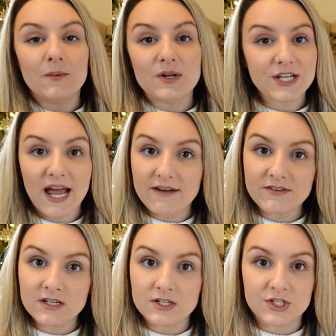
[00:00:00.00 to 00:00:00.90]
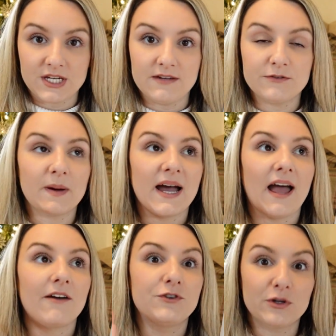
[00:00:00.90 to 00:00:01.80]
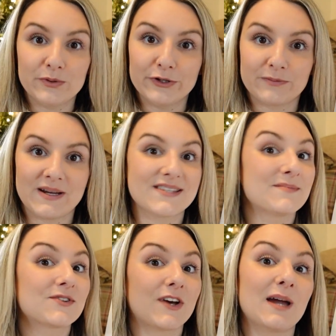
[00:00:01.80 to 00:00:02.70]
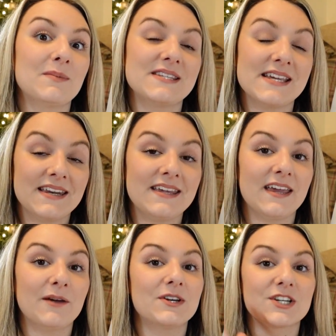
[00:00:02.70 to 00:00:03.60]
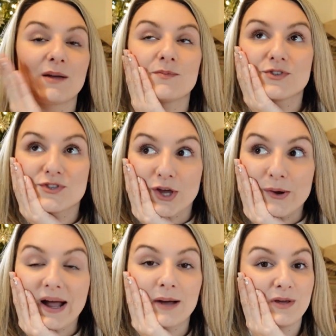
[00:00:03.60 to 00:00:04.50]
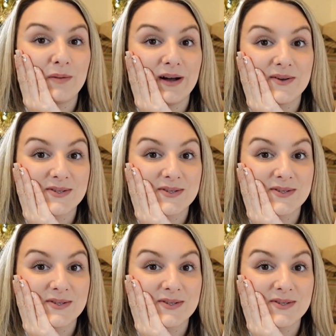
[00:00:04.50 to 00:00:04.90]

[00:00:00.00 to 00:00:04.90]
which I haven't achieved, but I have doubled my subscribers in a year, which I'm so happy about.